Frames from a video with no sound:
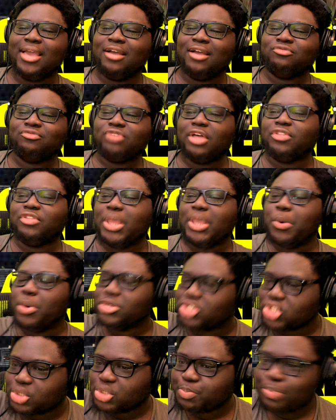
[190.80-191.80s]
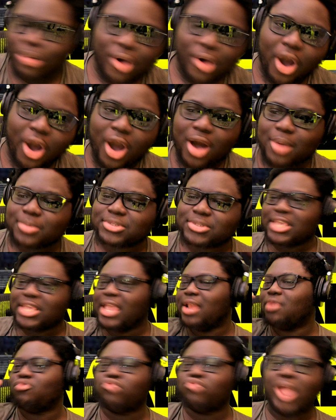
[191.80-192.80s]
that they would just put ARMS
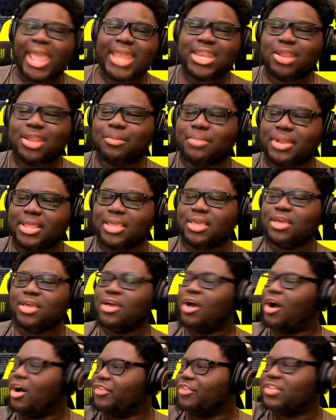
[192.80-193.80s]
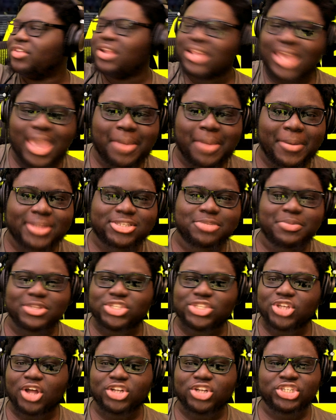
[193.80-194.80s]
in randomly after the game hasn't been
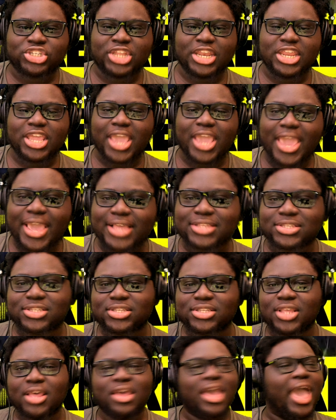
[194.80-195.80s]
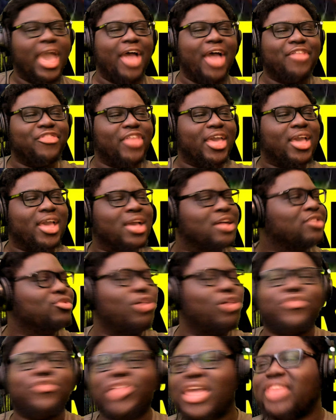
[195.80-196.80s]
touched in years. And
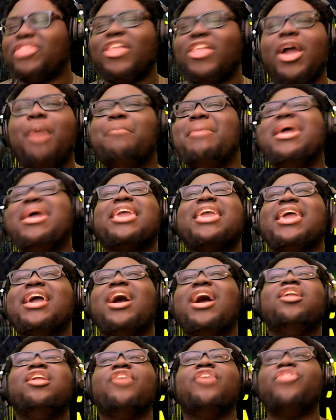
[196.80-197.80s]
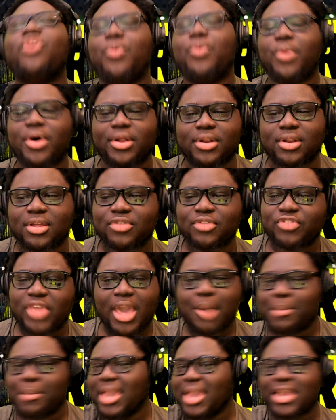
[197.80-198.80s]
they are making another one. They
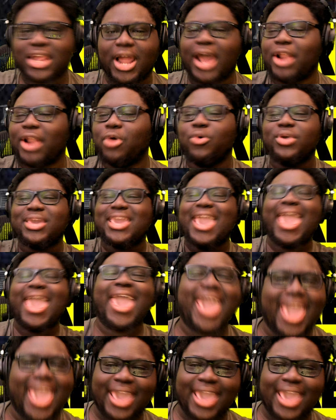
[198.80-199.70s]
are making. I don't care.